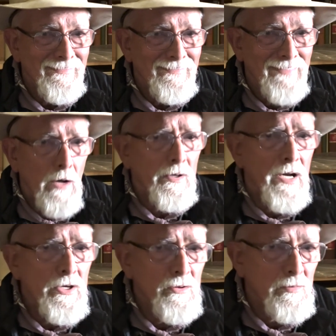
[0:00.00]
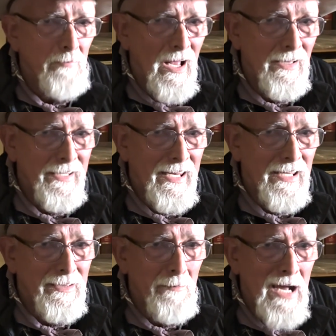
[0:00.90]
How can I use Molly to
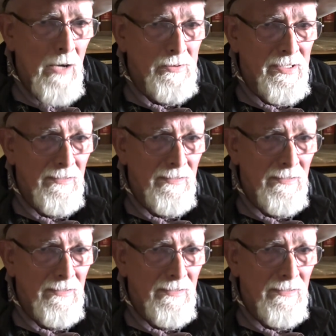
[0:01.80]
get them out?